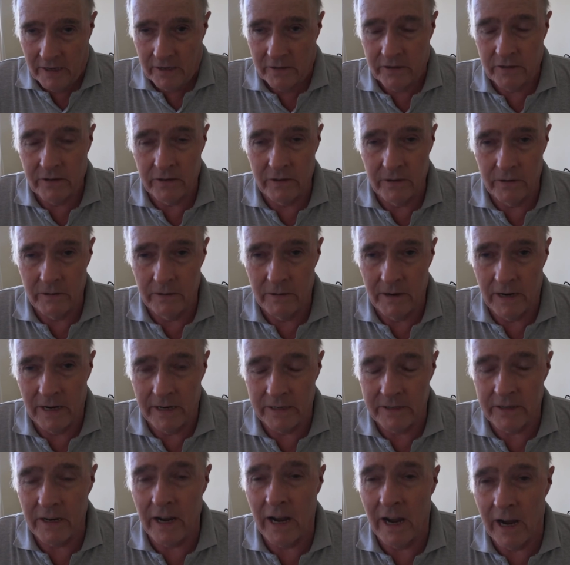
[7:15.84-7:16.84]

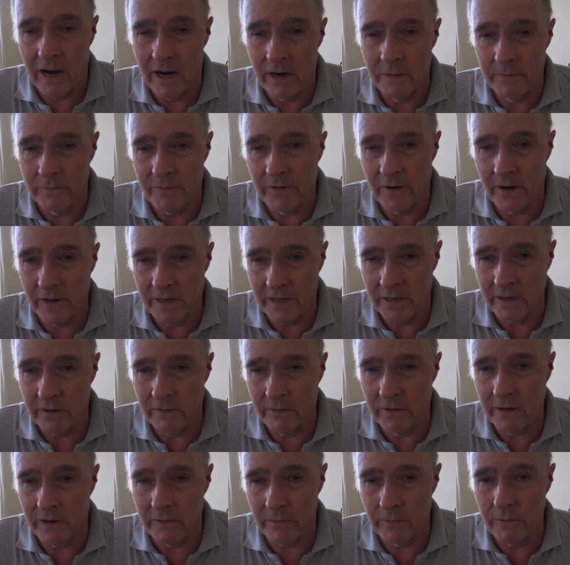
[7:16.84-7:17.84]
home finding
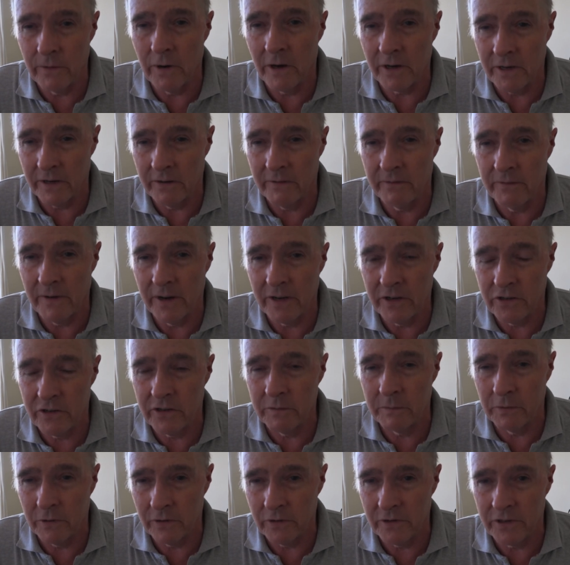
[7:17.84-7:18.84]
you've got rotted
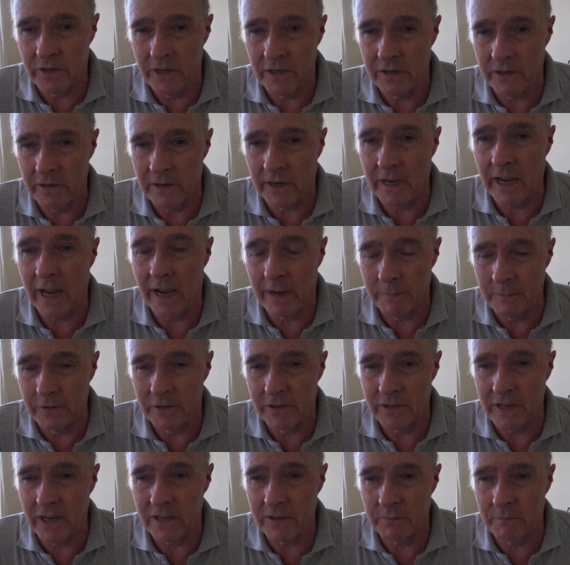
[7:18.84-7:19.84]
vegetables in your
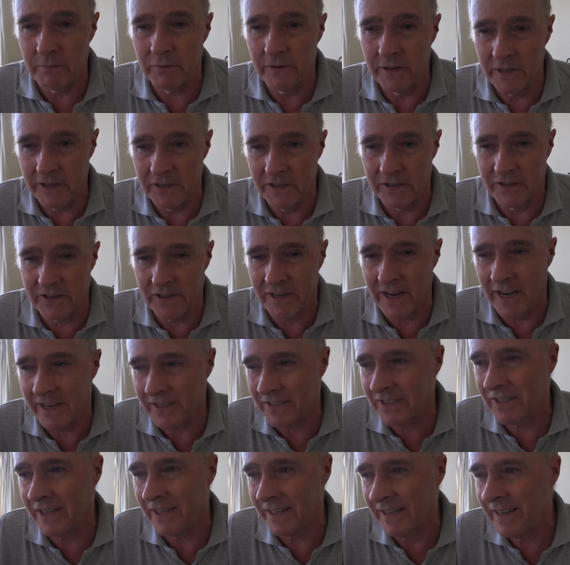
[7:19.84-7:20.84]
cupboards. That's pretty
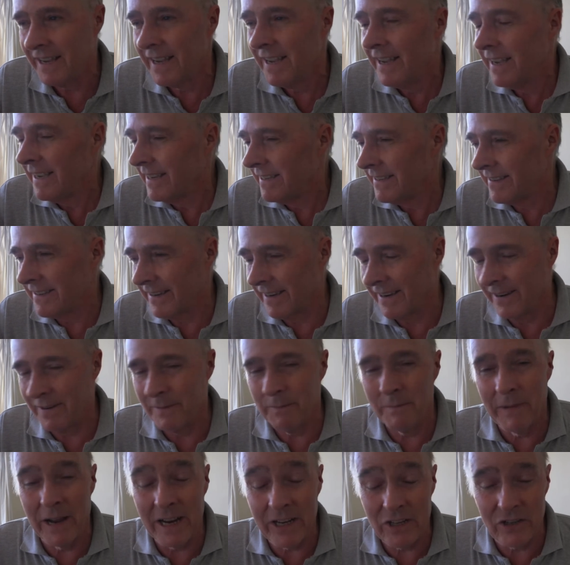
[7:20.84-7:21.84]
disgusting.
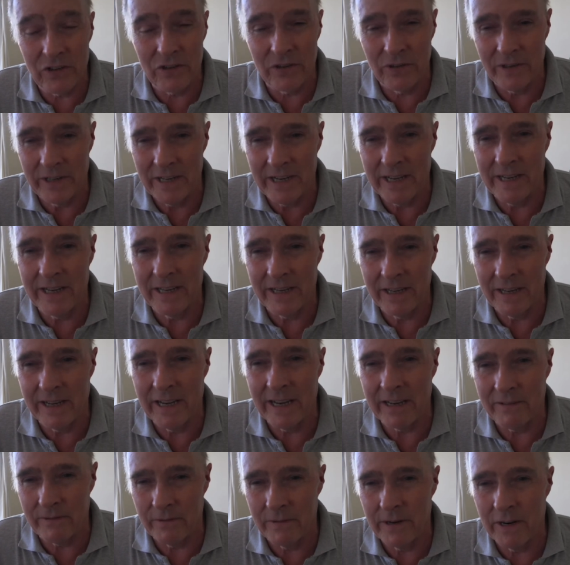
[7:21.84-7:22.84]
So make sure you
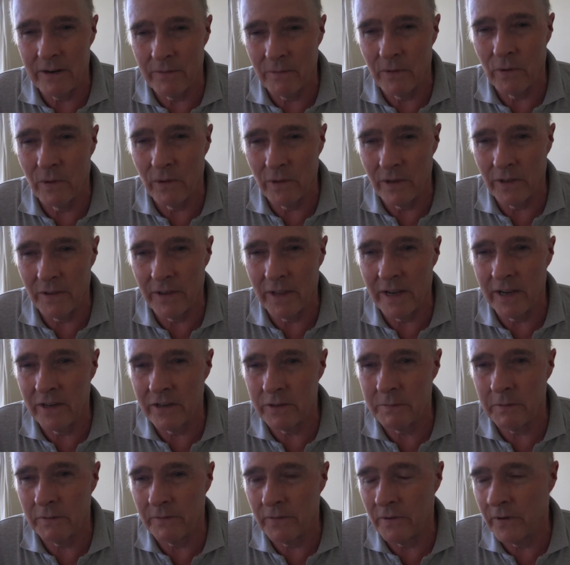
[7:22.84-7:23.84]
get rid of all of
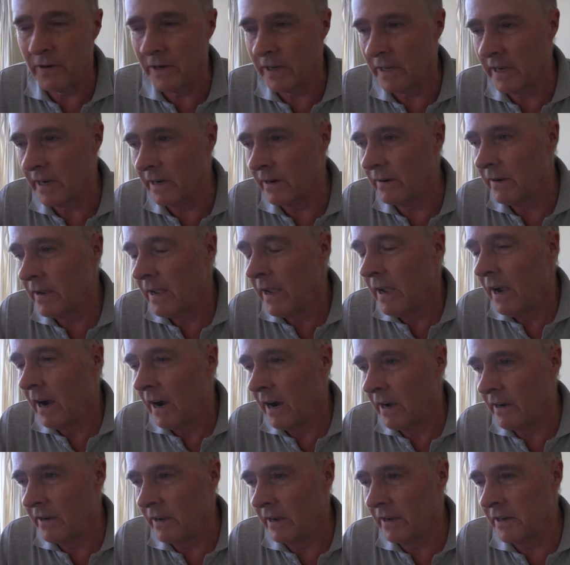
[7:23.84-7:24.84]
those before you go.
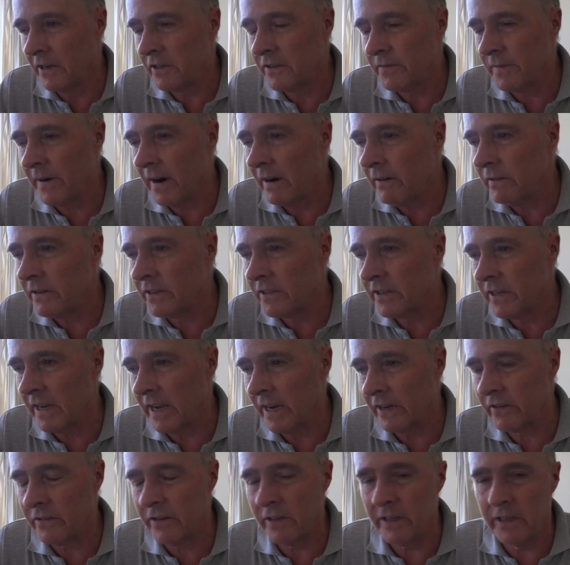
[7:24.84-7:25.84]
And as far as
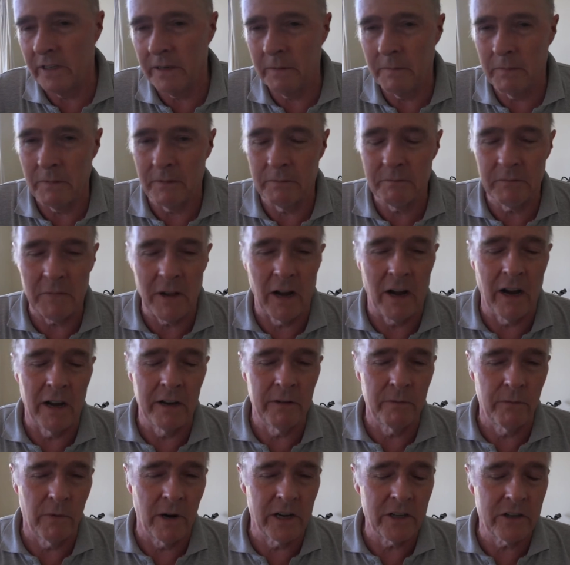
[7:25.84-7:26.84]
actually,
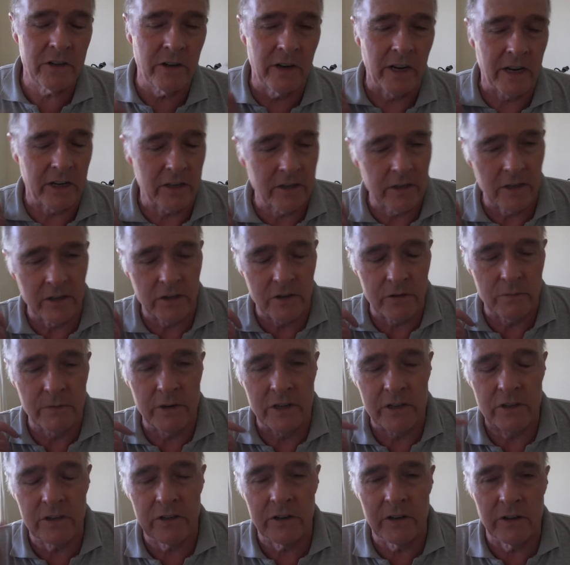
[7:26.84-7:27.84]
I
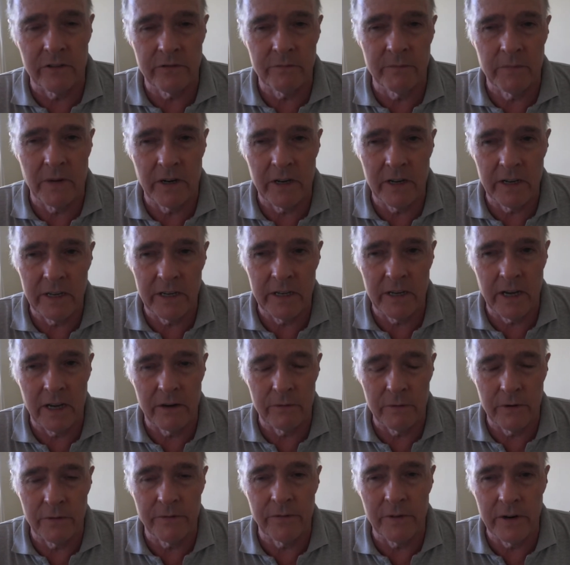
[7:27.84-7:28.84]
switched off my
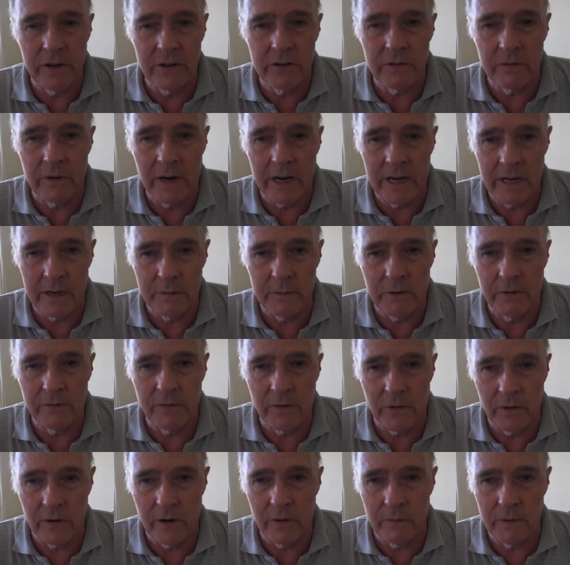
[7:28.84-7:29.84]
refrigerator
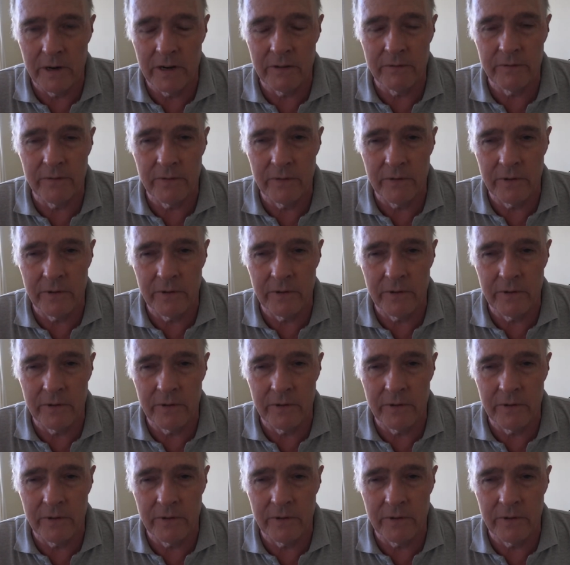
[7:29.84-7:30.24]
before I went